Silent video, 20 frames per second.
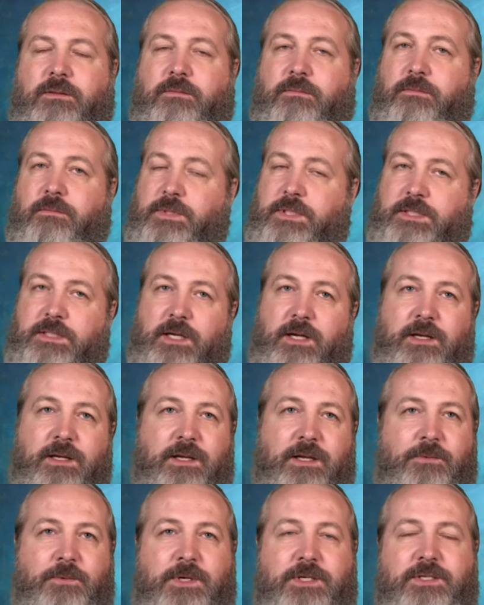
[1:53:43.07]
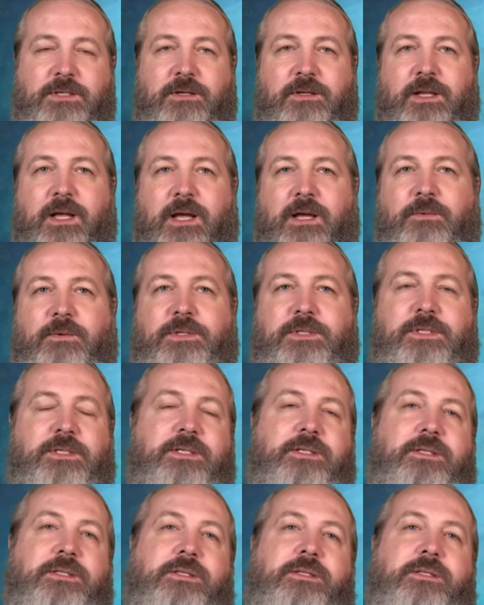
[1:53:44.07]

study original languages.